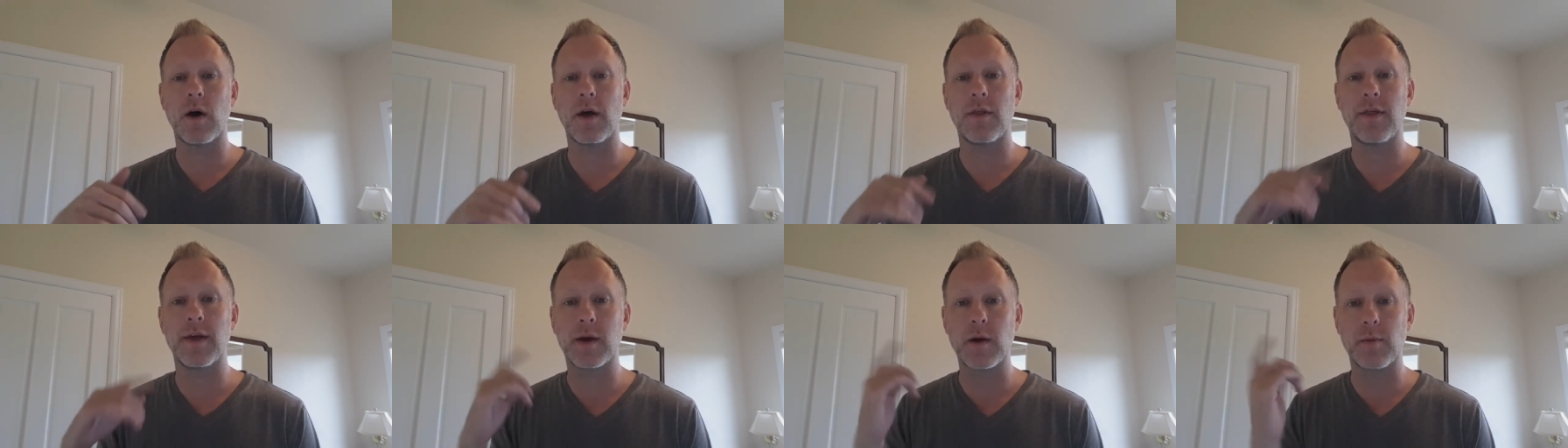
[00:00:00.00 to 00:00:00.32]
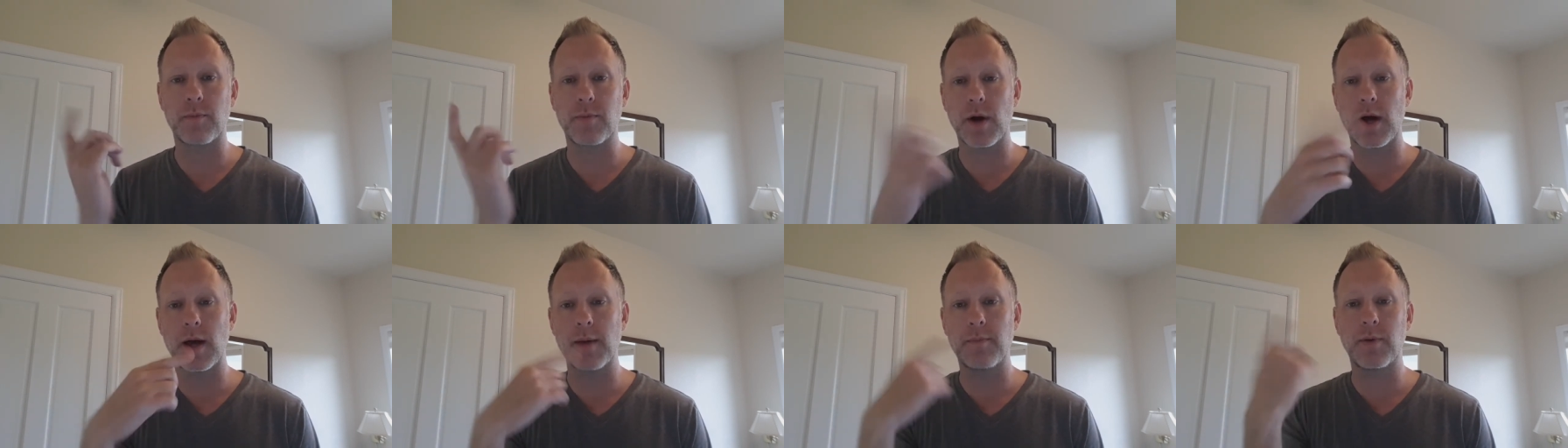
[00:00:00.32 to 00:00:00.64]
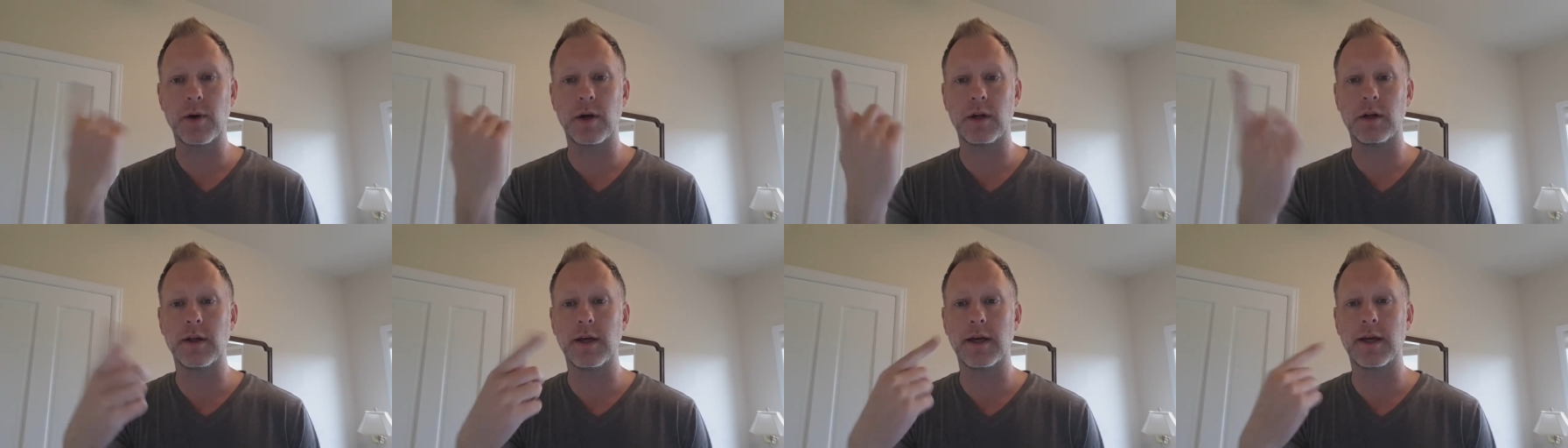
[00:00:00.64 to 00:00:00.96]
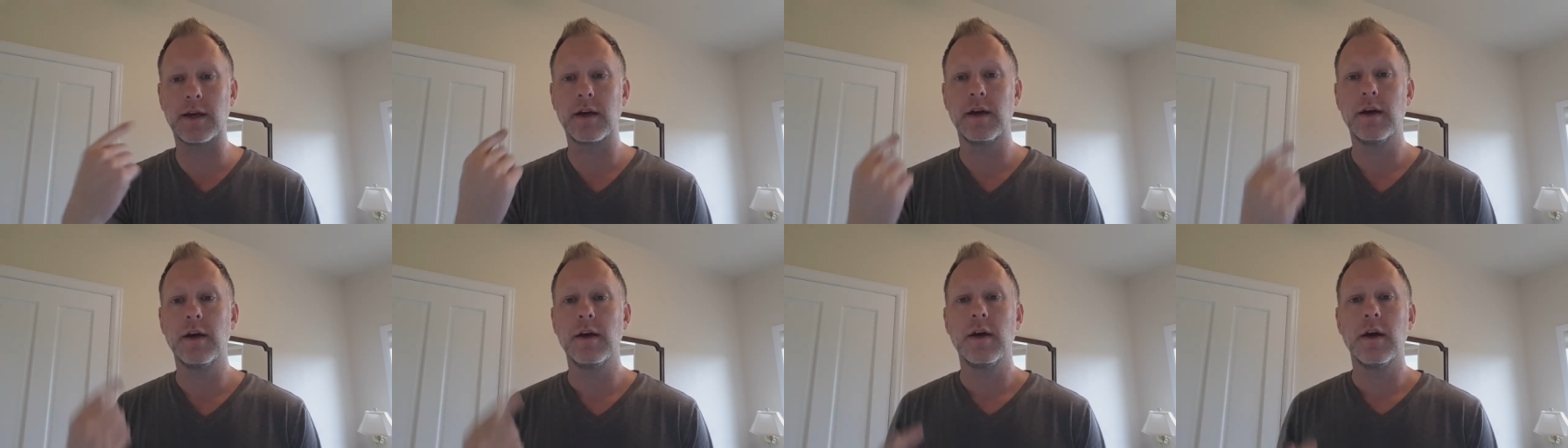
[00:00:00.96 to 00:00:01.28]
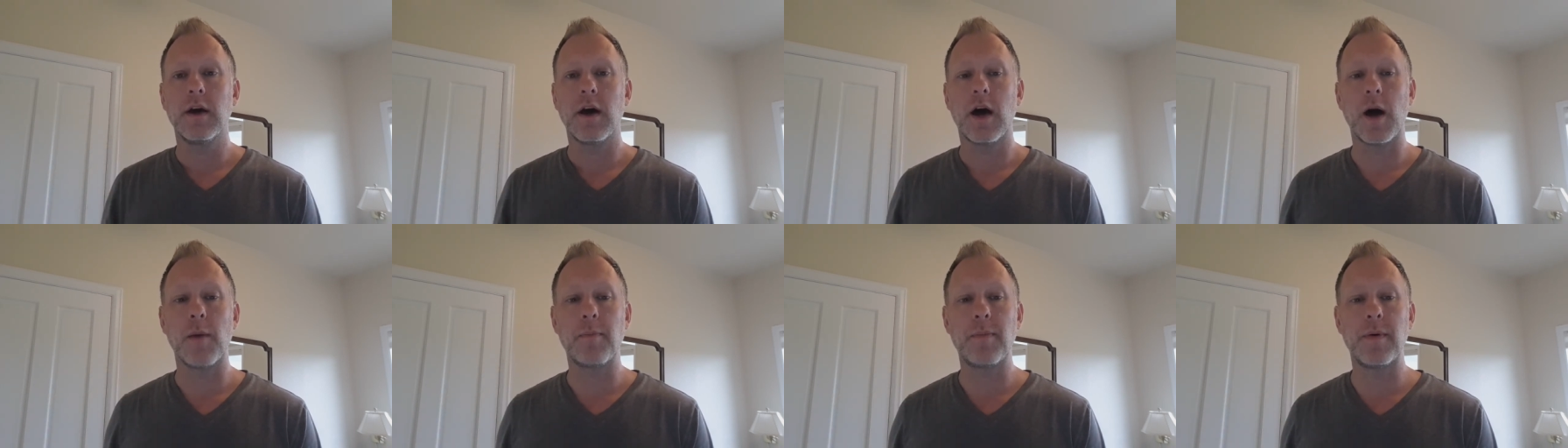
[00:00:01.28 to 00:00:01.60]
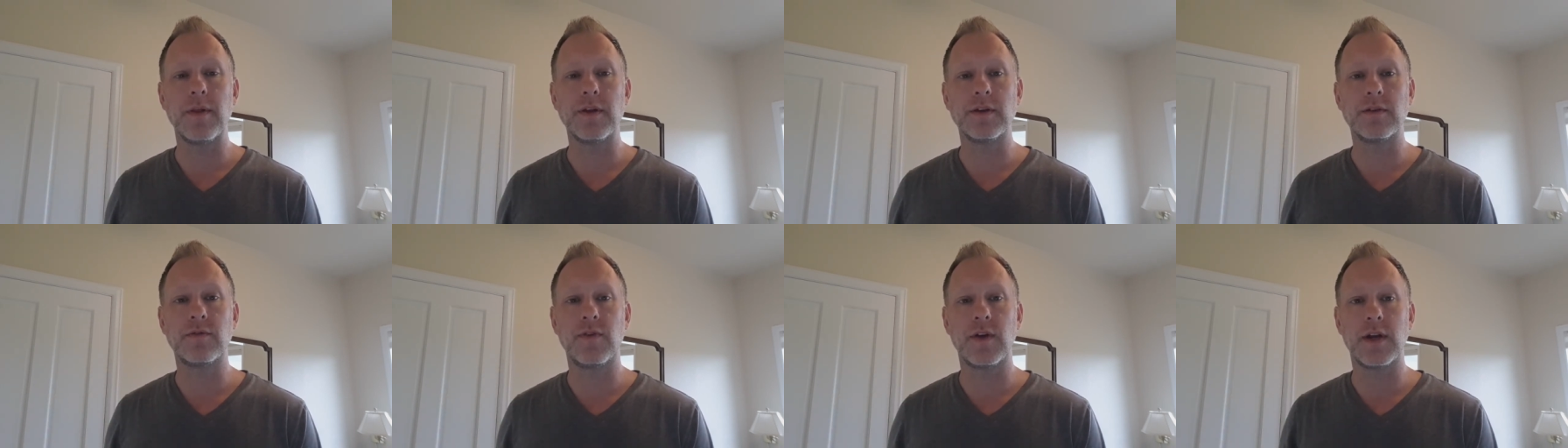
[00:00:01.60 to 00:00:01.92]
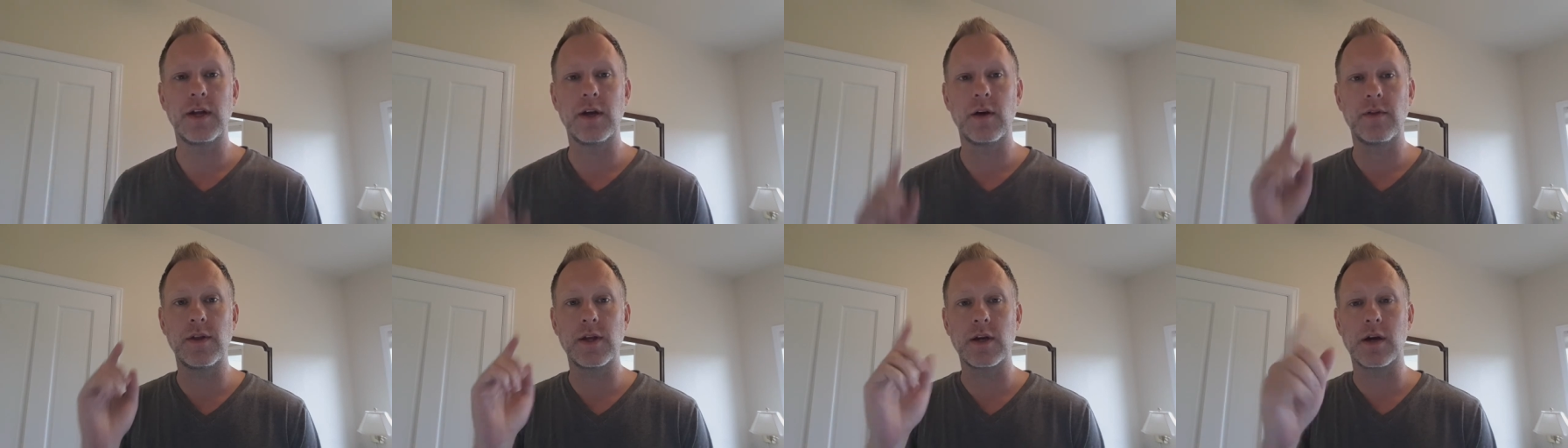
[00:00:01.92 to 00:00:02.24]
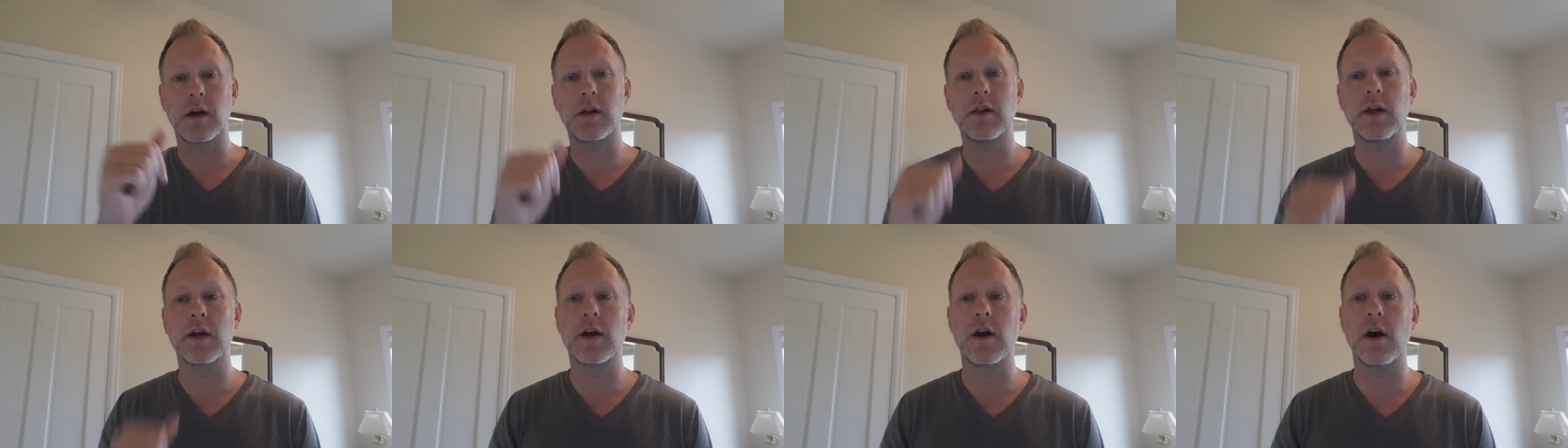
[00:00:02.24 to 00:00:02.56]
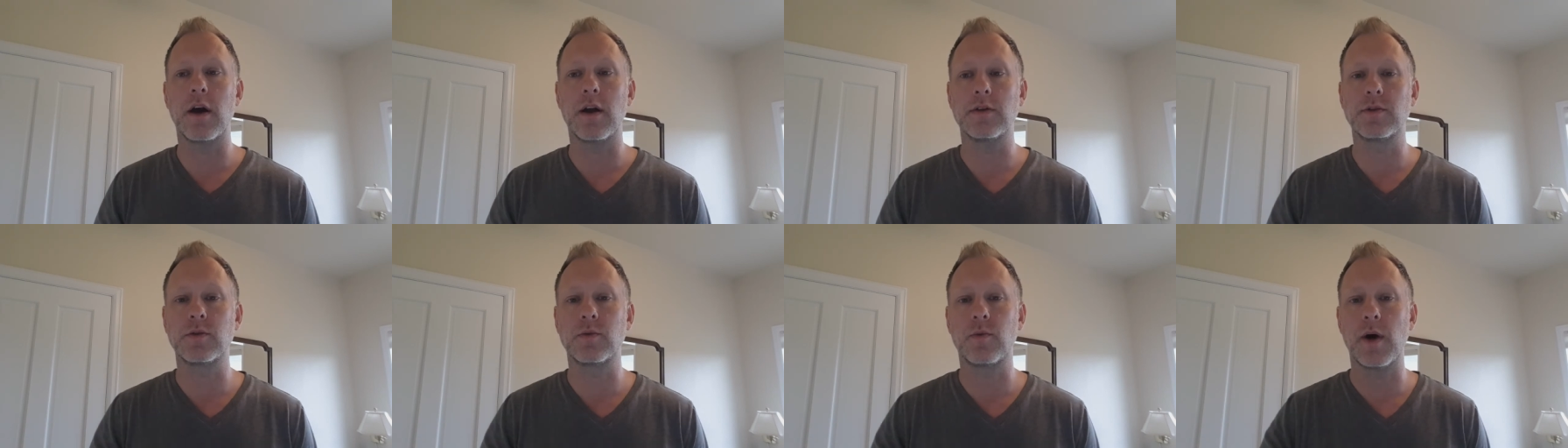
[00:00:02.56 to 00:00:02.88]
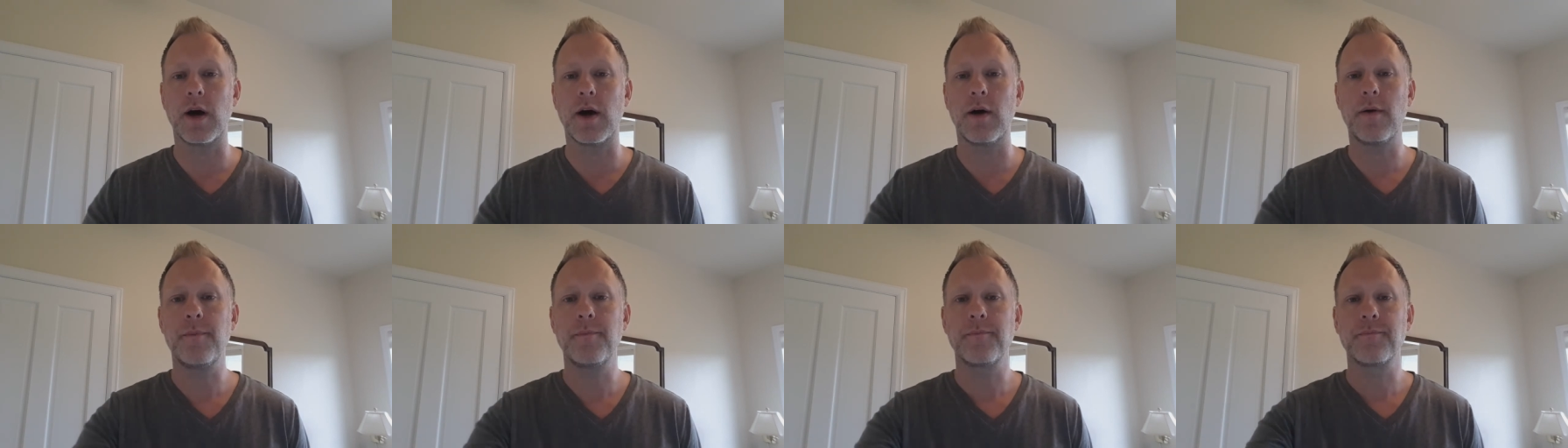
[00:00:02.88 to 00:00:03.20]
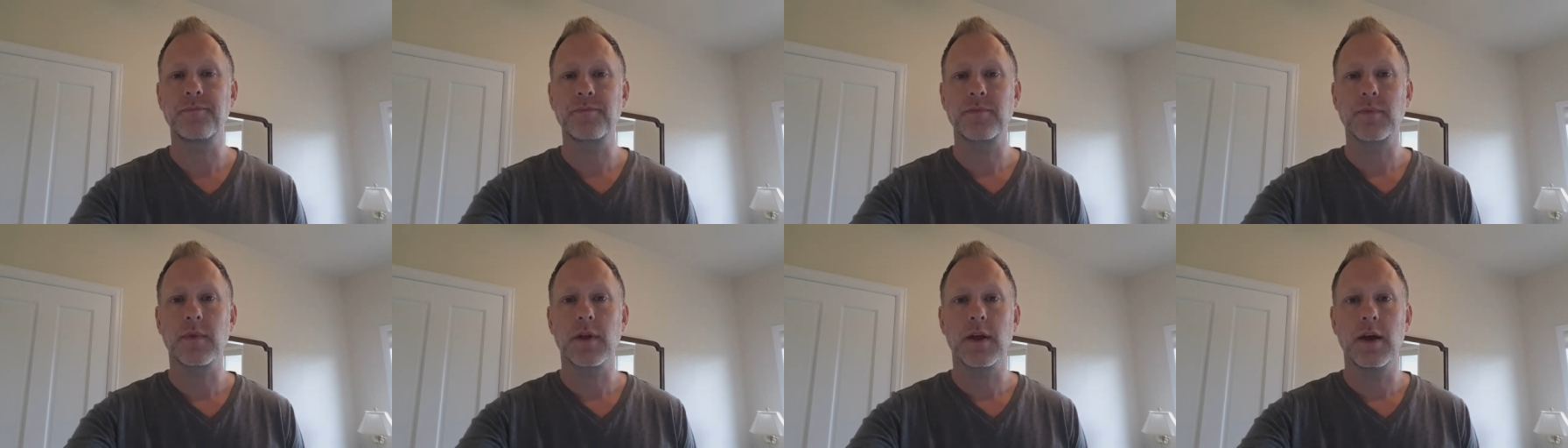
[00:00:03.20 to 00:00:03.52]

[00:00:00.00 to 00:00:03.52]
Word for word: I think I'll probably put a link up in this video that you can click on as well.